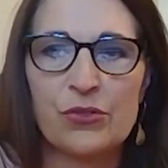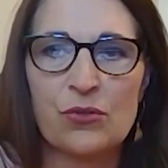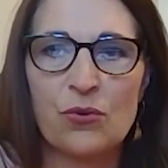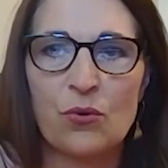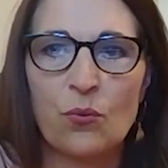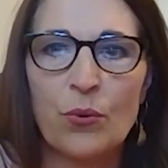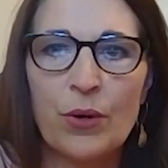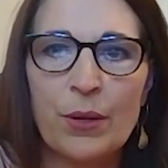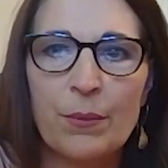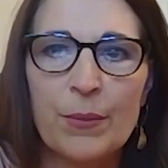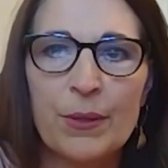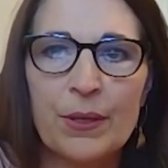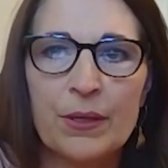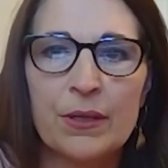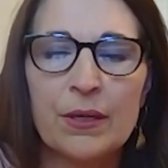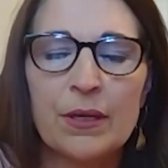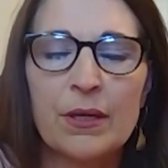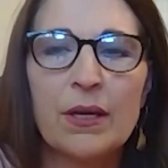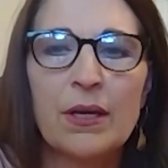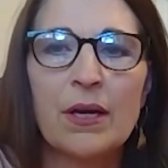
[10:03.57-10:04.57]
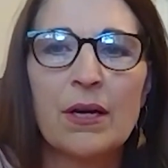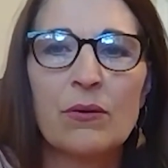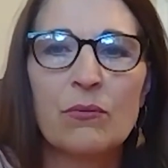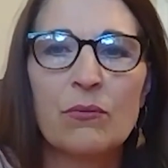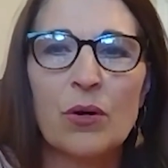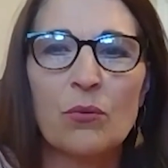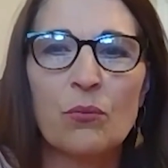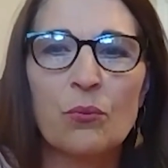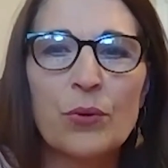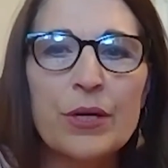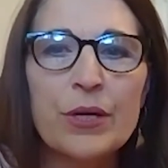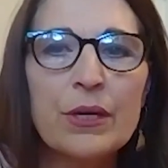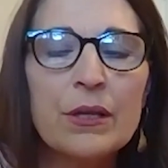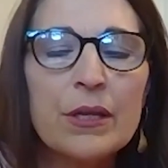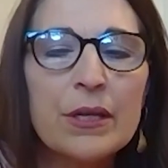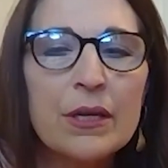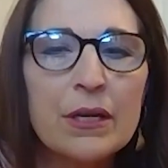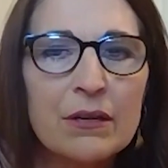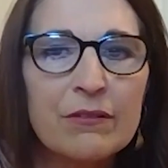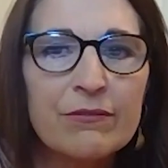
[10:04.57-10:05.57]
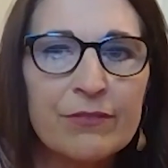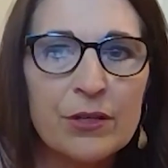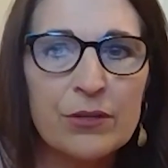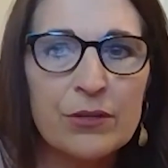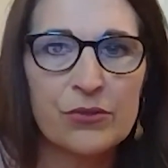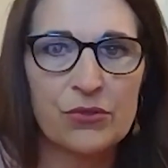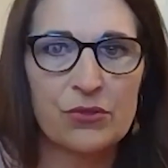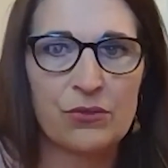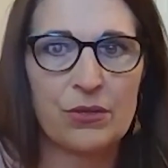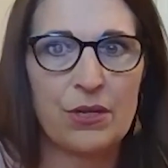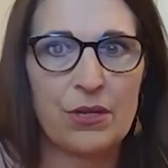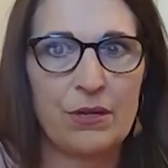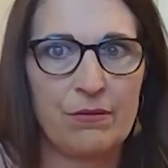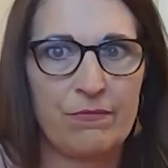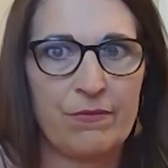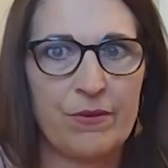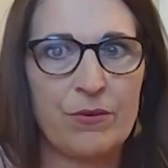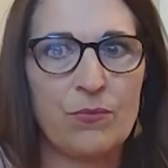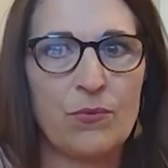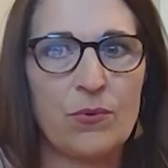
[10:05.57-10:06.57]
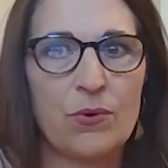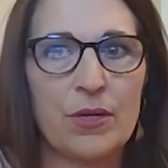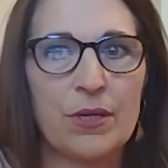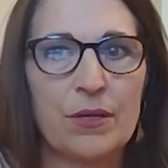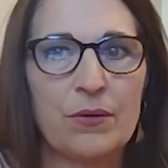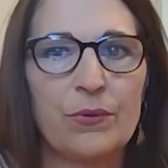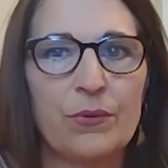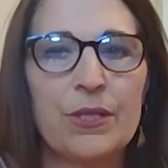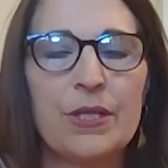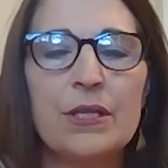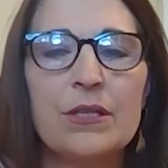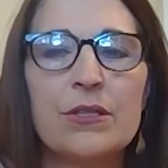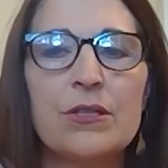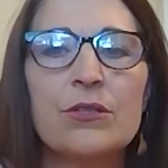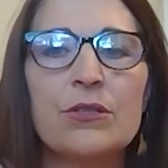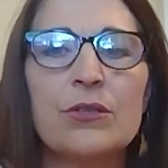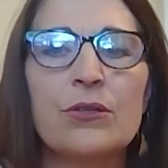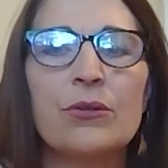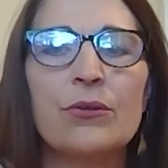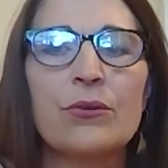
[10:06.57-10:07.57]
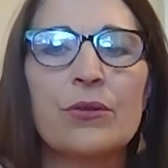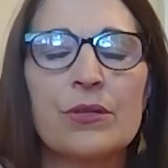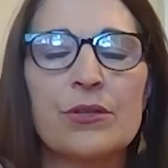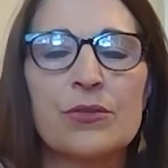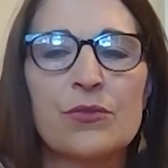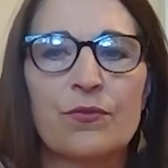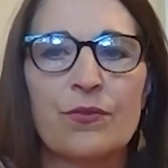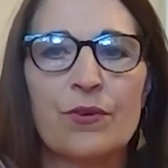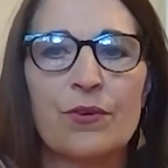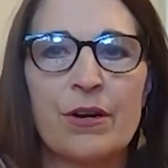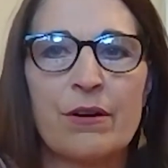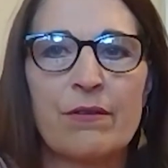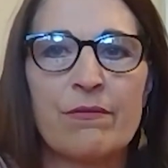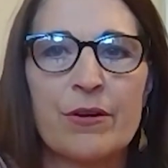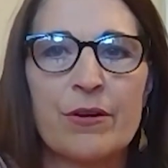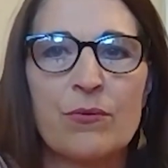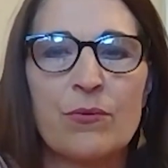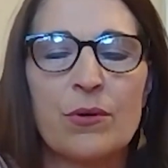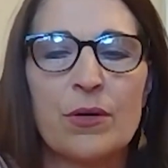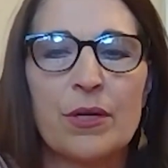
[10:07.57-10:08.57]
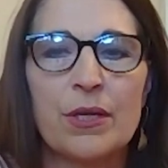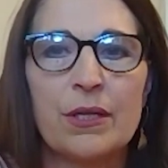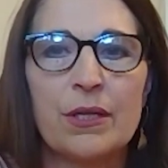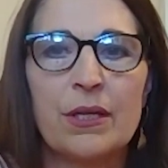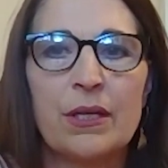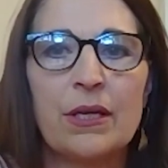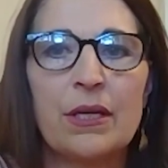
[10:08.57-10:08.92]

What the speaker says: focus on women. We're really going to focus on everyone. We need to do this for everyone.